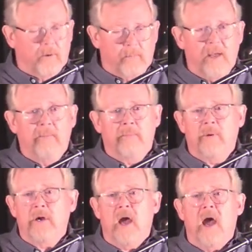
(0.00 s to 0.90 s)

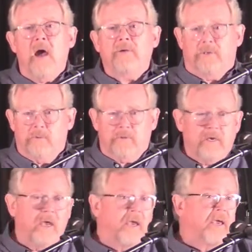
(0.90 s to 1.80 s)
Remember how you
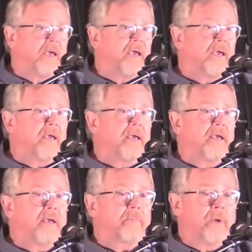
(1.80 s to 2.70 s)

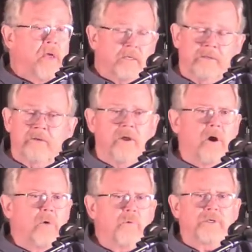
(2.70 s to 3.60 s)
came to
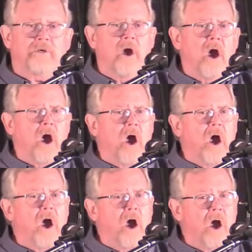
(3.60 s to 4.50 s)
know what
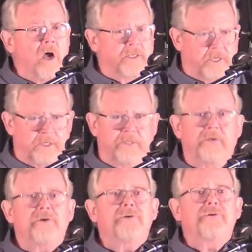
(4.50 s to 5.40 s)
God can
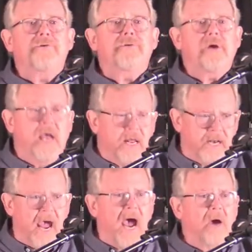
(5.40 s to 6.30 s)
do.
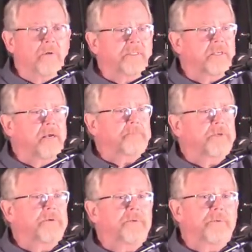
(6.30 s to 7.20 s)
Now it's up
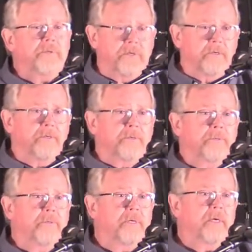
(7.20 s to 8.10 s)
to
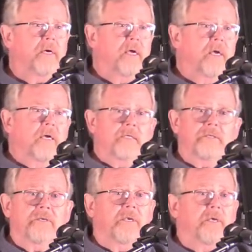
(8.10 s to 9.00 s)
you
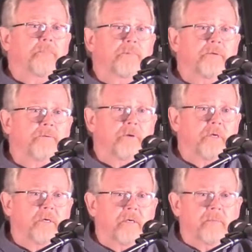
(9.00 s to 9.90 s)
to keep the
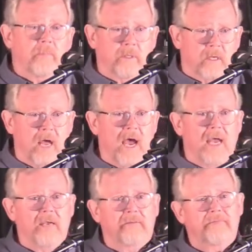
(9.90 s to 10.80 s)
dream
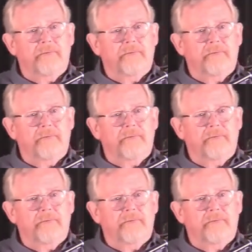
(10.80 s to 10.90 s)
alive.